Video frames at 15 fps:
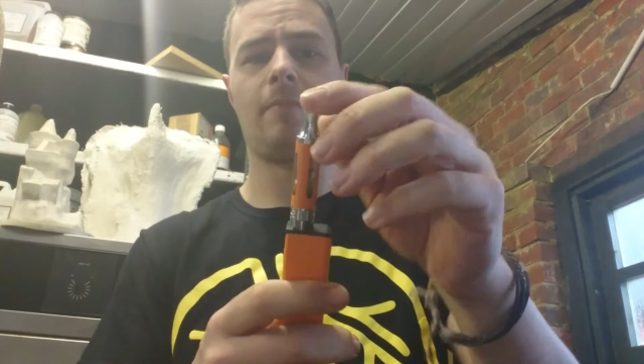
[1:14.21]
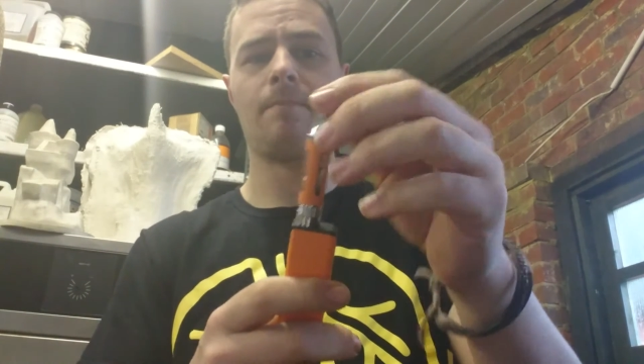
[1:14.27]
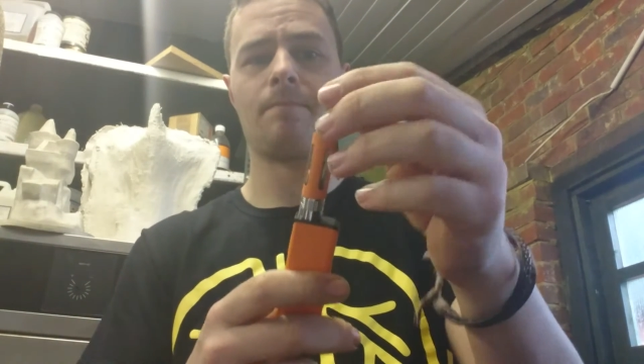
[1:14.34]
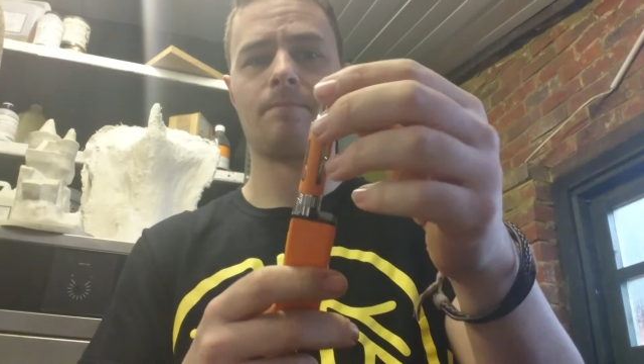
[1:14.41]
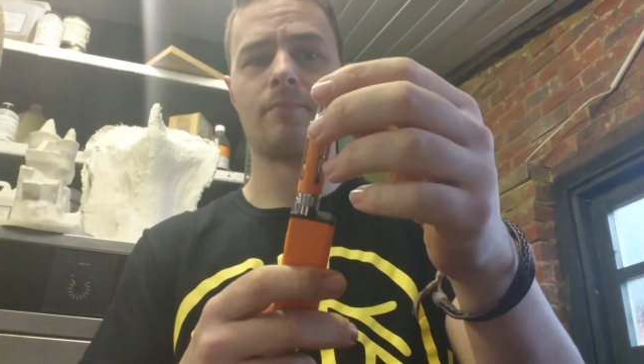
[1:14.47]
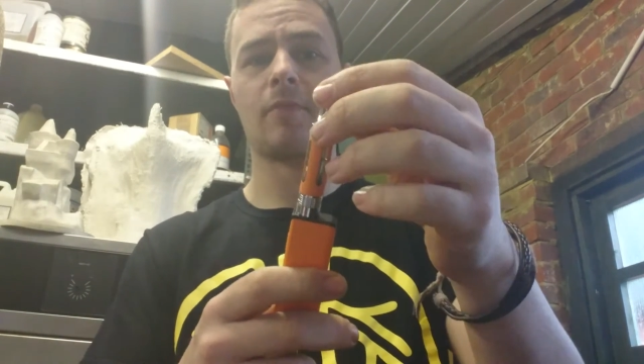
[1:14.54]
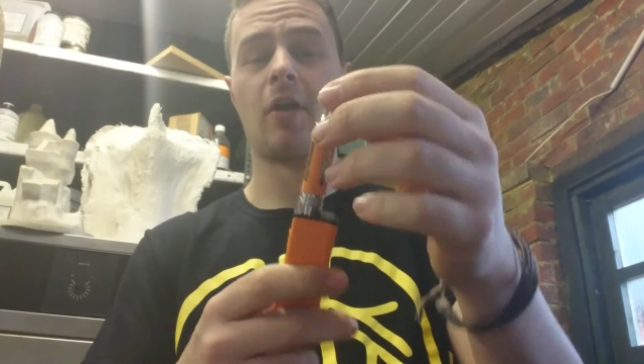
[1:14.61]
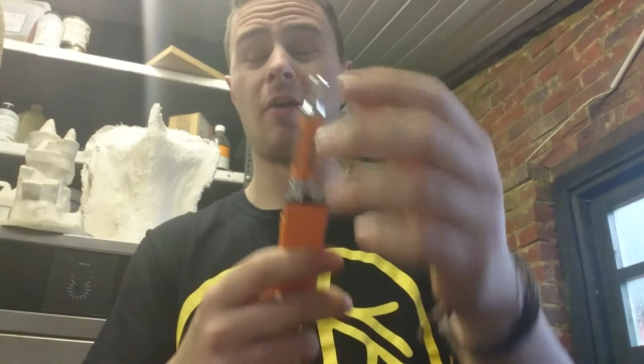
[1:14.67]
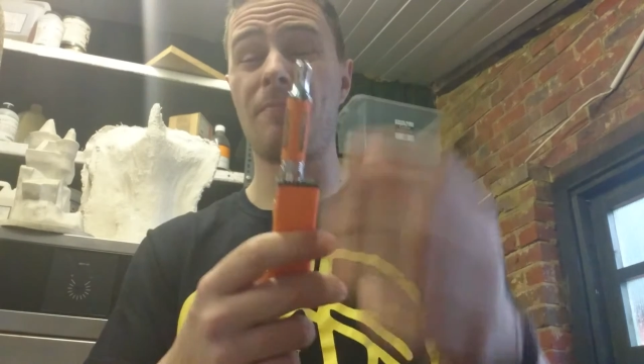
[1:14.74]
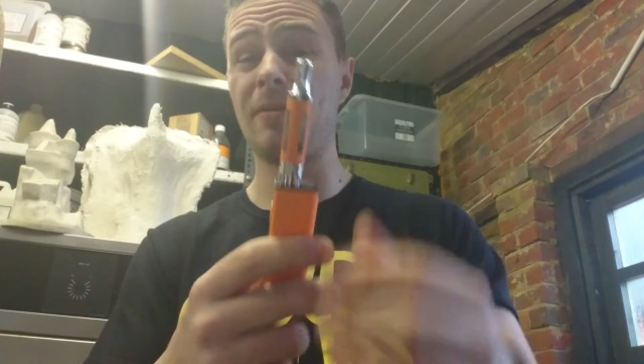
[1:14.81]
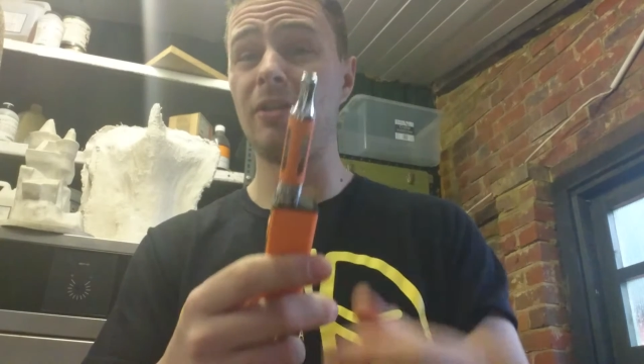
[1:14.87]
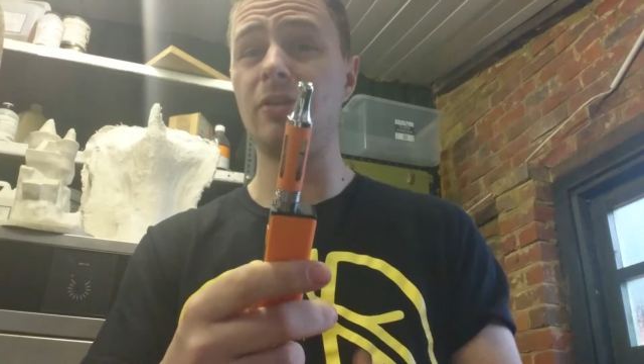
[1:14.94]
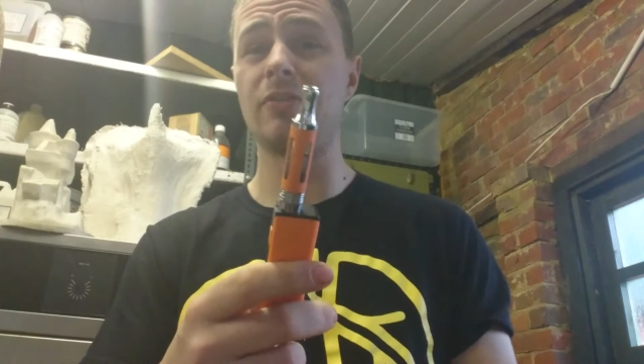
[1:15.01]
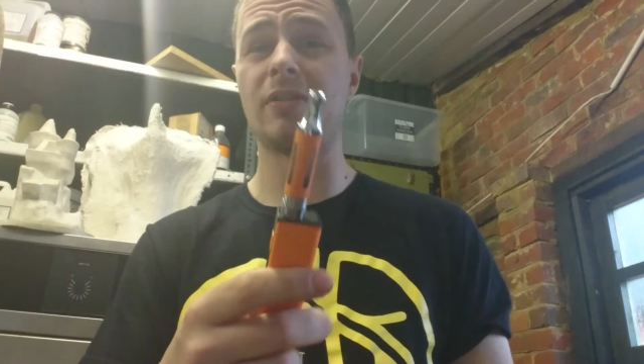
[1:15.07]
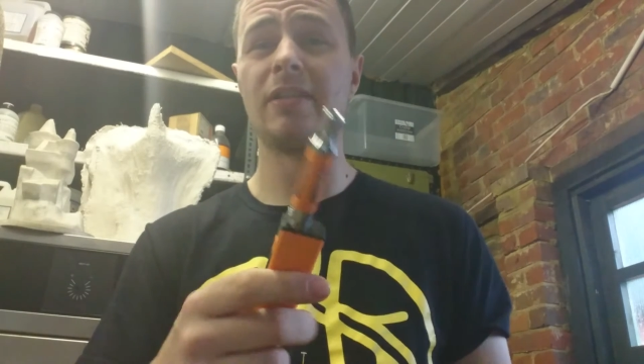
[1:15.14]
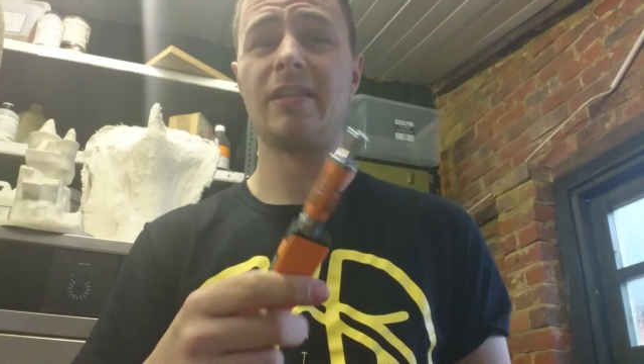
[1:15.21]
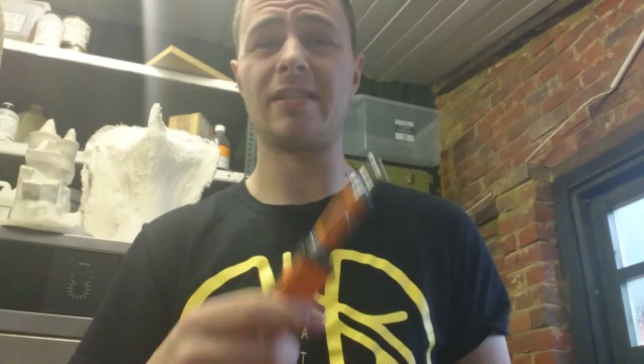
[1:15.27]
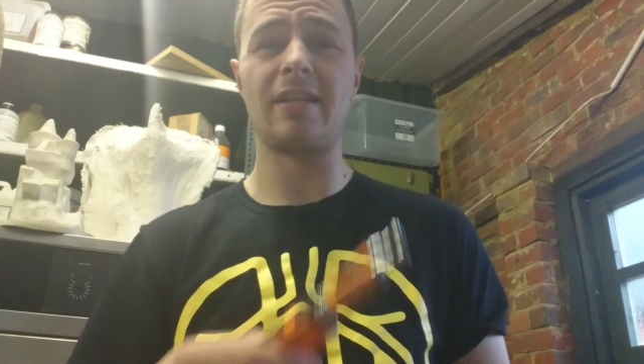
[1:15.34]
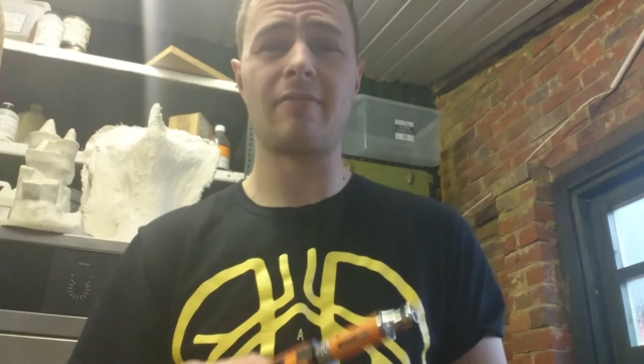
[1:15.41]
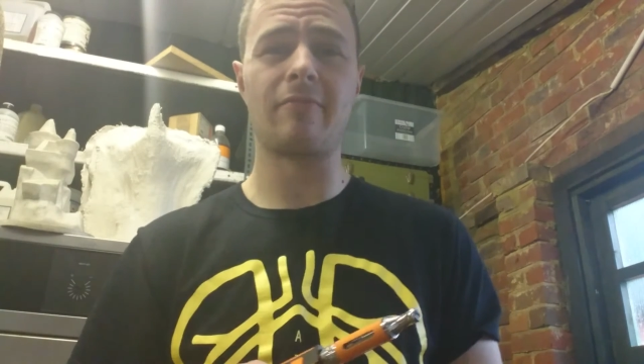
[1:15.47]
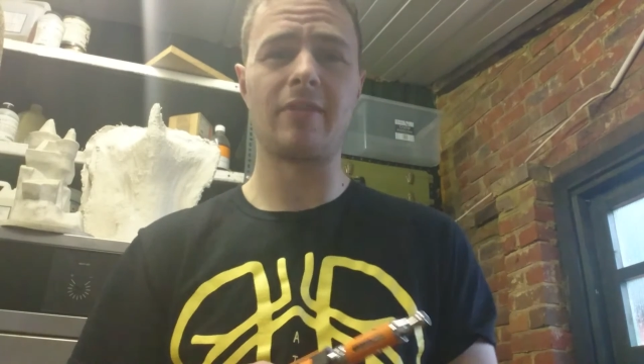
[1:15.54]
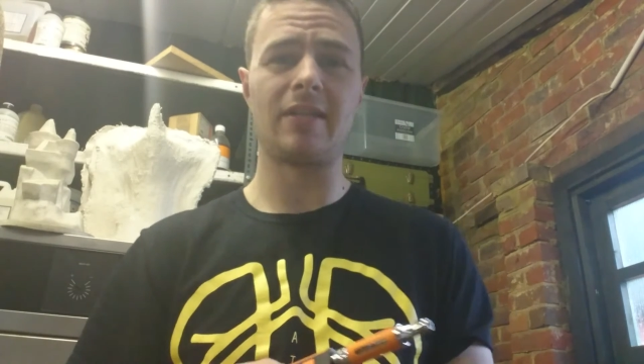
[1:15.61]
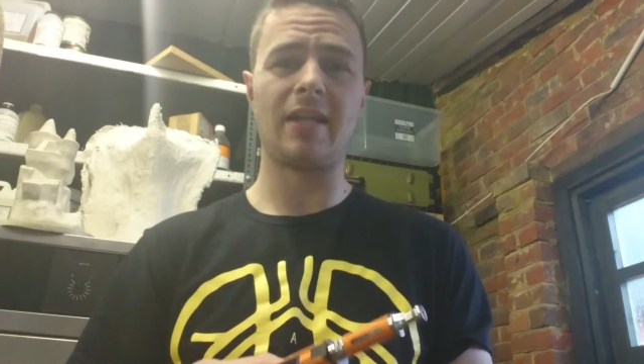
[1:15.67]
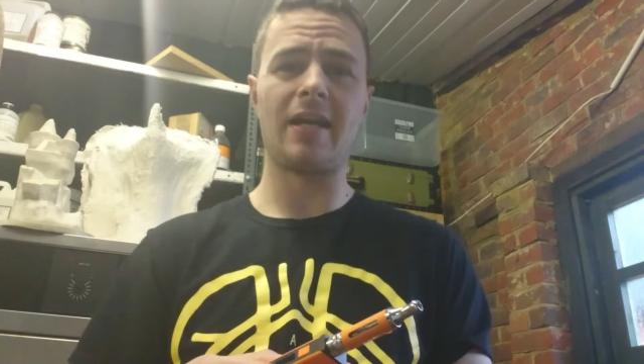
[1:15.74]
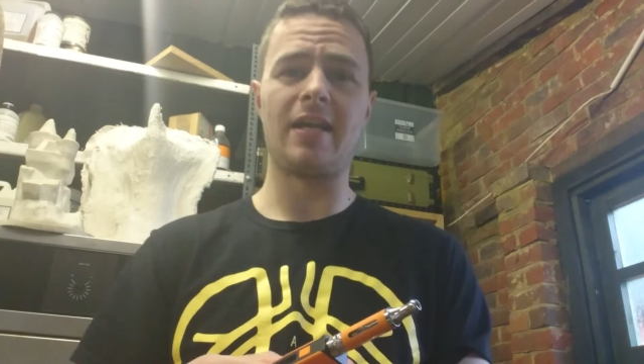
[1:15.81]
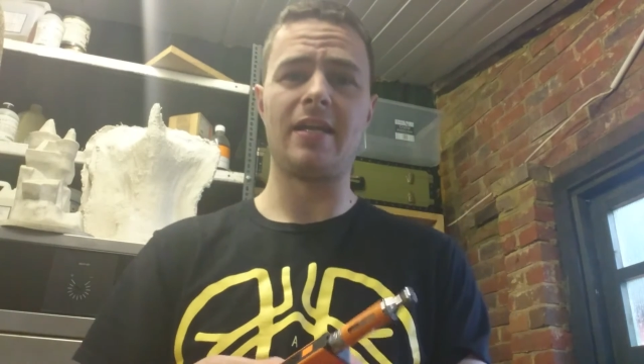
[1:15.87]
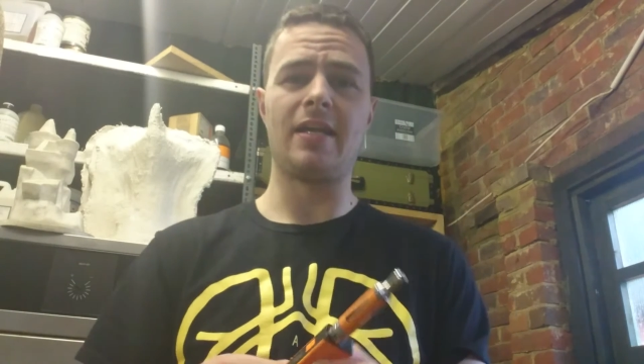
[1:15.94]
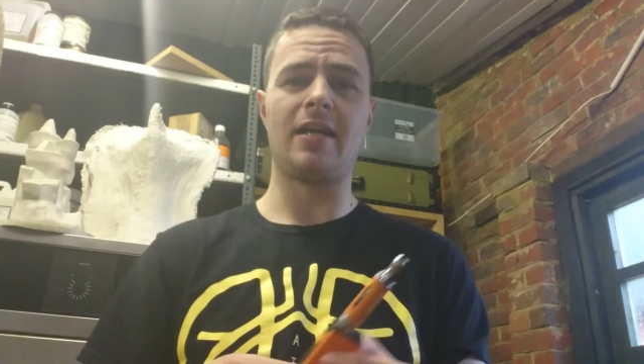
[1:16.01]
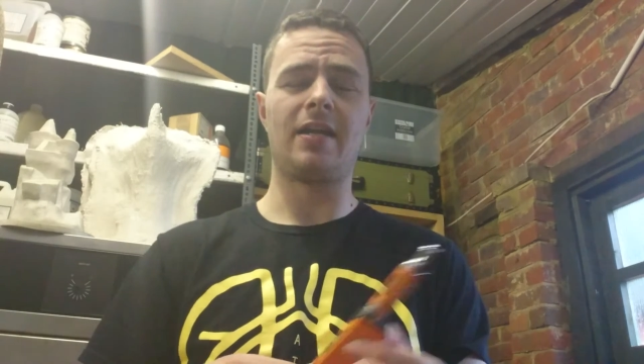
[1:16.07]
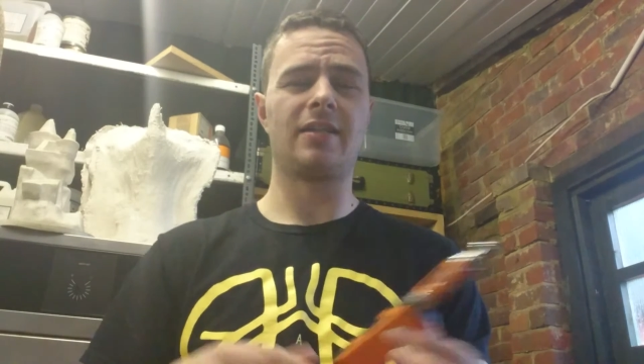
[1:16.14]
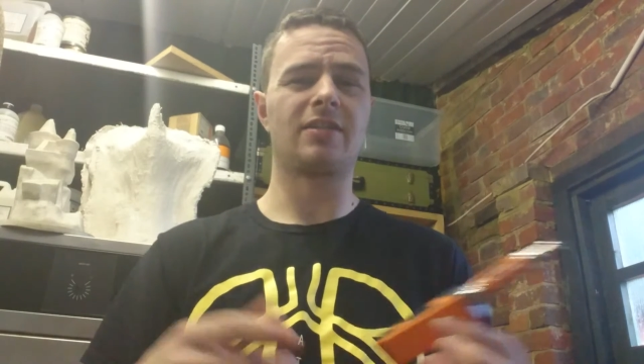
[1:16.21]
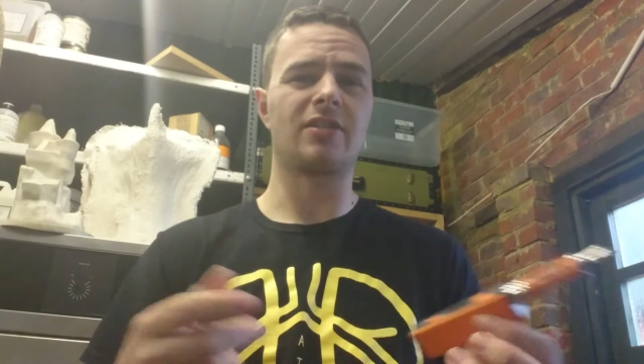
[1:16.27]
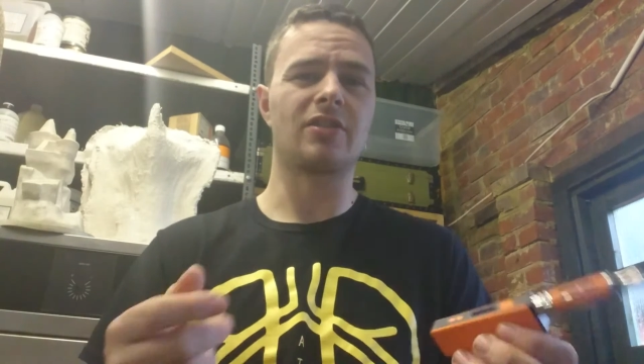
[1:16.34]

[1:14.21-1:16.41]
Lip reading: I've been using this every day,